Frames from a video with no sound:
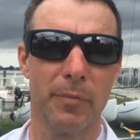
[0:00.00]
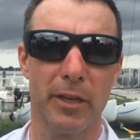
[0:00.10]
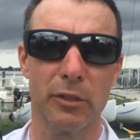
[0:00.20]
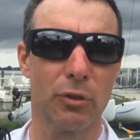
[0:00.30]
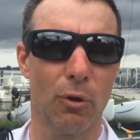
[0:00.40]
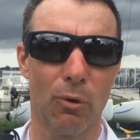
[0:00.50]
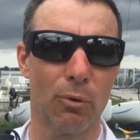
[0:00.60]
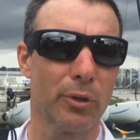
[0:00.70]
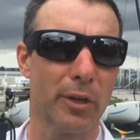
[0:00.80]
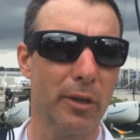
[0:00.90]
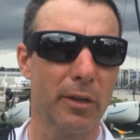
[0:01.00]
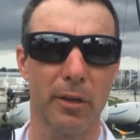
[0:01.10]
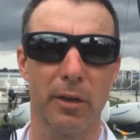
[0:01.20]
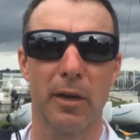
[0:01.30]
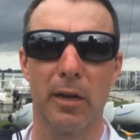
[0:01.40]
it's only
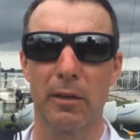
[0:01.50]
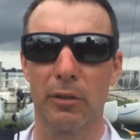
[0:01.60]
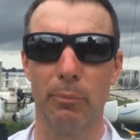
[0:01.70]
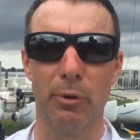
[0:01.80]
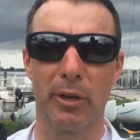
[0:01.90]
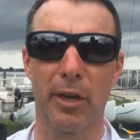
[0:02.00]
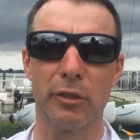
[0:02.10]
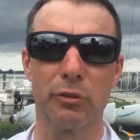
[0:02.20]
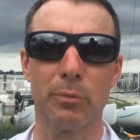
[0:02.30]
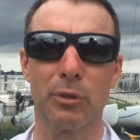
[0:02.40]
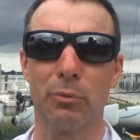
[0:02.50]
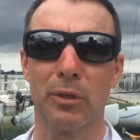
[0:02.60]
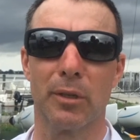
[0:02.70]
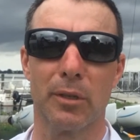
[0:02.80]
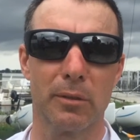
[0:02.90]
communication
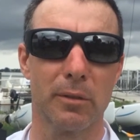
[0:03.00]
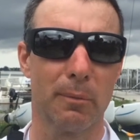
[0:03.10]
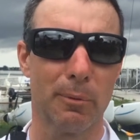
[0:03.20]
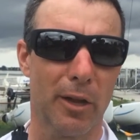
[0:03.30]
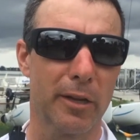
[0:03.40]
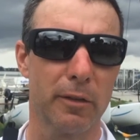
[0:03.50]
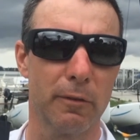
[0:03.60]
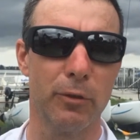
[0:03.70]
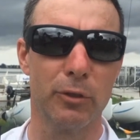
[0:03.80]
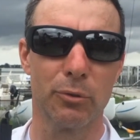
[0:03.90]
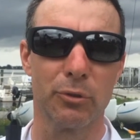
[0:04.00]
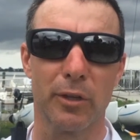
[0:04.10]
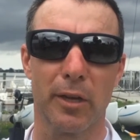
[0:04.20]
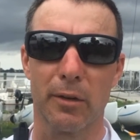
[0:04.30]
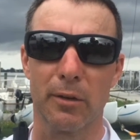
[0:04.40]
between the blind individuals
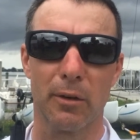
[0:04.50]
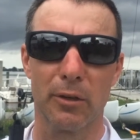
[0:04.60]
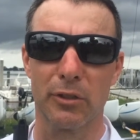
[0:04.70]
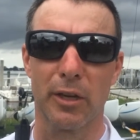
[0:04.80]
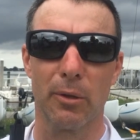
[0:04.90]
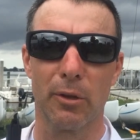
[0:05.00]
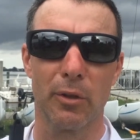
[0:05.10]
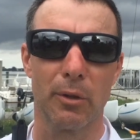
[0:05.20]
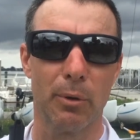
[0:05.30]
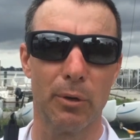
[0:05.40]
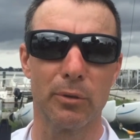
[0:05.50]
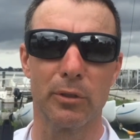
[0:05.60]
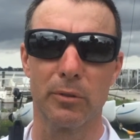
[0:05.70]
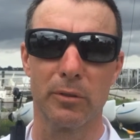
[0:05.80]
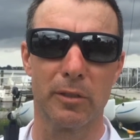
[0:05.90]
that are sailing on the boat,
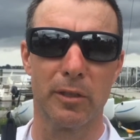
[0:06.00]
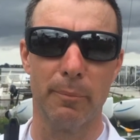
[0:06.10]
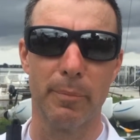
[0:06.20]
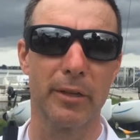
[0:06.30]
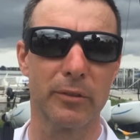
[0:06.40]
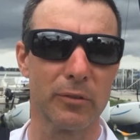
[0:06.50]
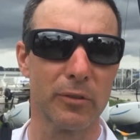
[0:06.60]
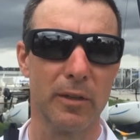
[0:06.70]
the teammates.